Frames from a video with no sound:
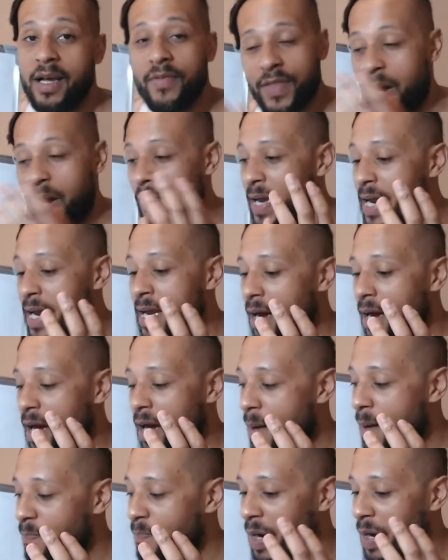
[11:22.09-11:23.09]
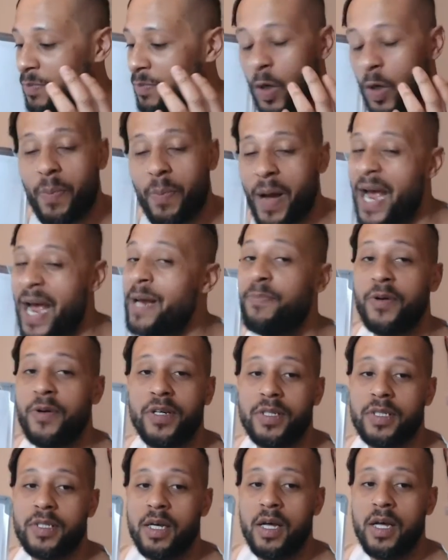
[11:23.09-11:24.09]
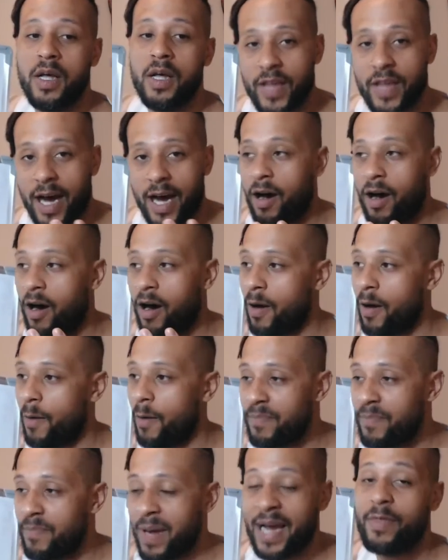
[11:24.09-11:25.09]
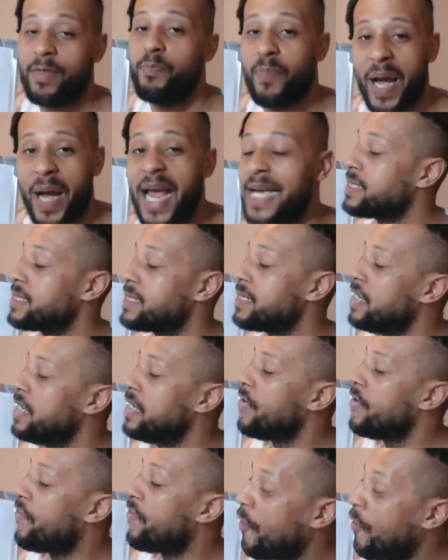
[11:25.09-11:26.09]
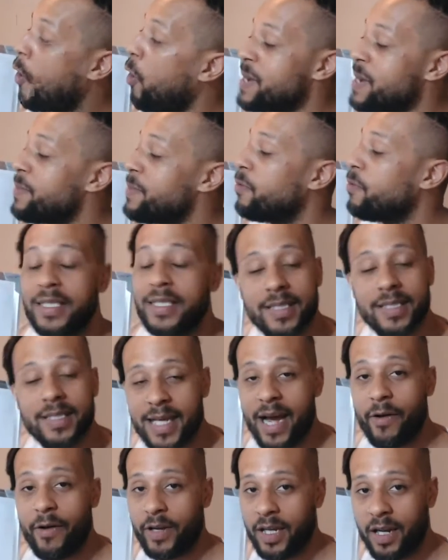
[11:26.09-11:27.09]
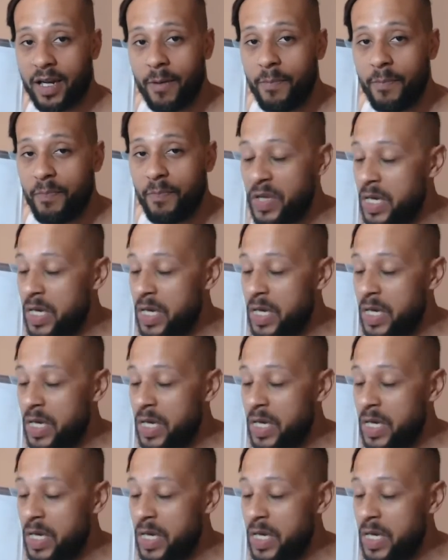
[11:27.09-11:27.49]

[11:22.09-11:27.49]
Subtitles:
There'll be, I'm sure, papers that are math-based for people with dyscalculia.